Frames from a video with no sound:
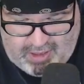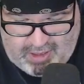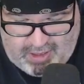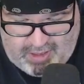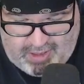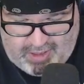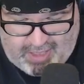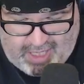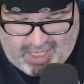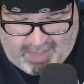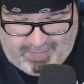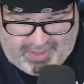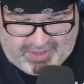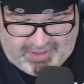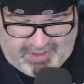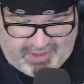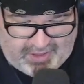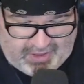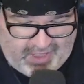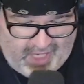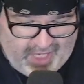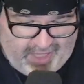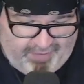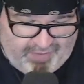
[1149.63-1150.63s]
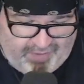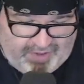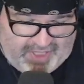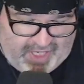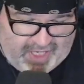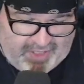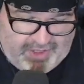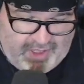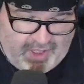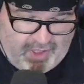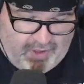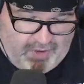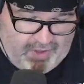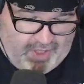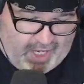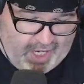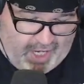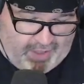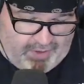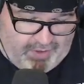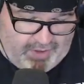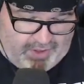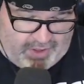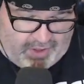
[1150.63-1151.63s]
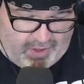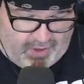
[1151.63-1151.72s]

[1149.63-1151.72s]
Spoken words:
That makes a lot of sense. Okay, so